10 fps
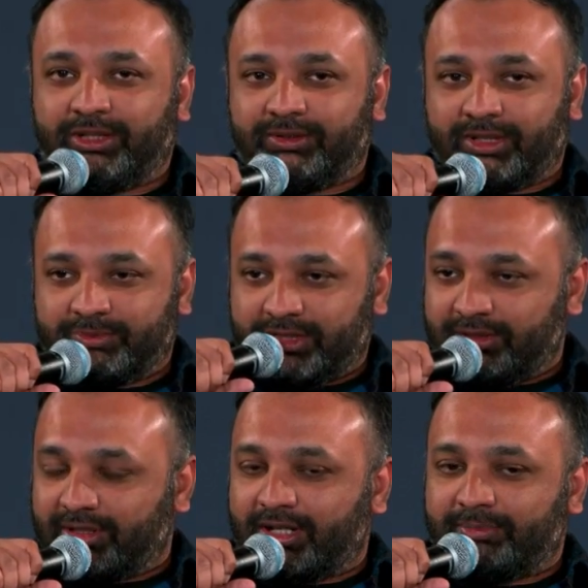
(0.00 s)
who comes
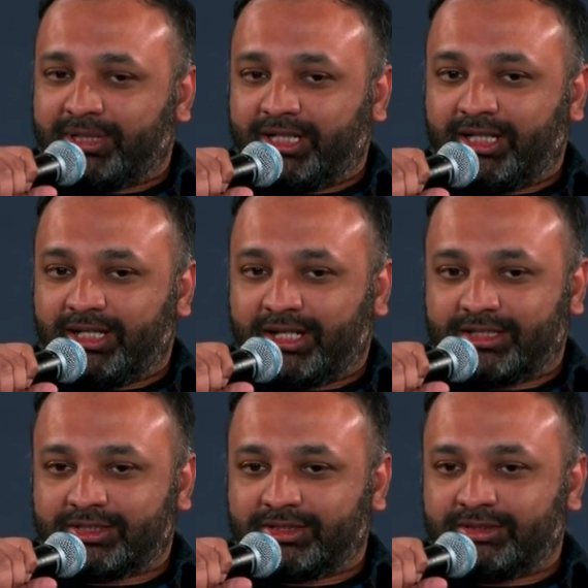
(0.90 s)
into the company
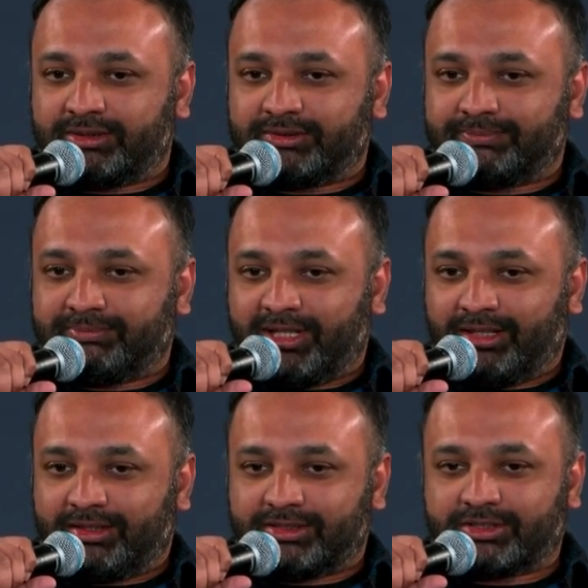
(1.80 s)
has to
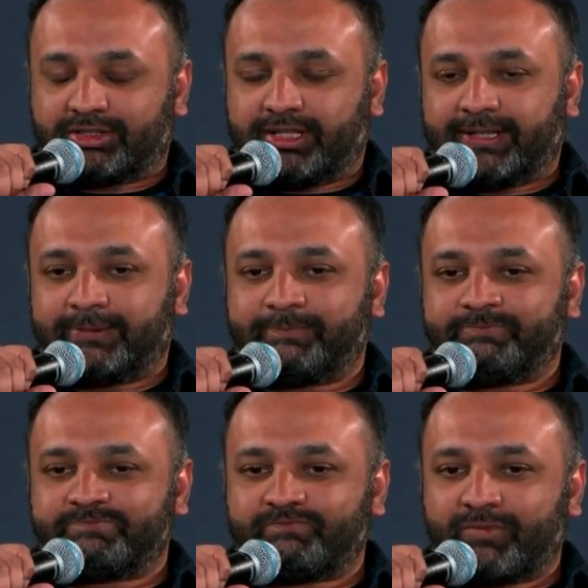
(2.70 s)
take this
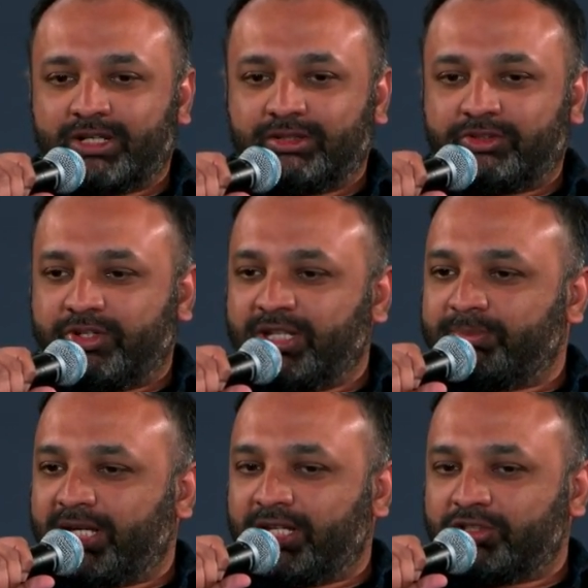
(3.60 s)

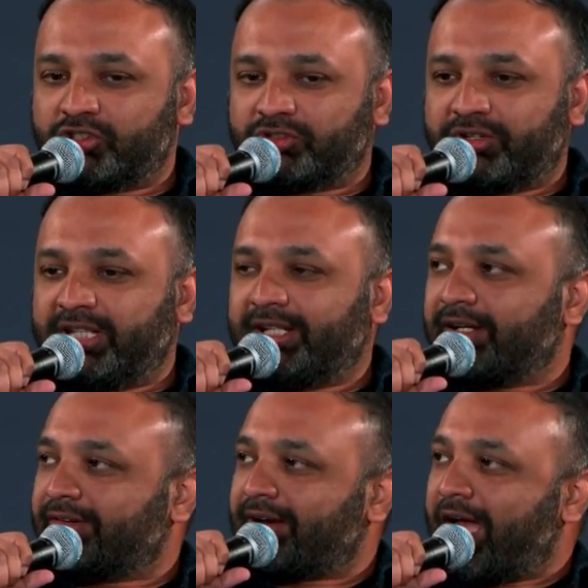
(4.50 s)
3-page,
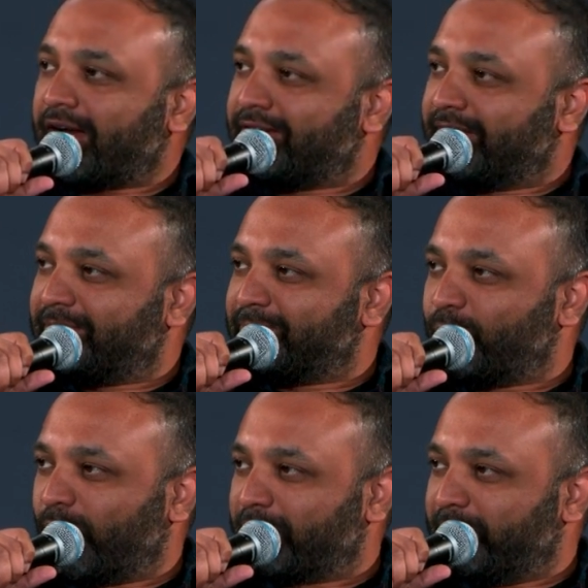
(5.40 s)
3-letter acronym
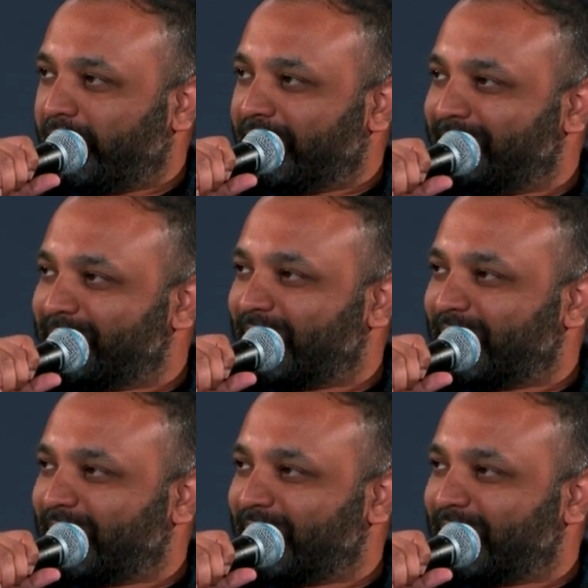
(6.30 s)
workbook.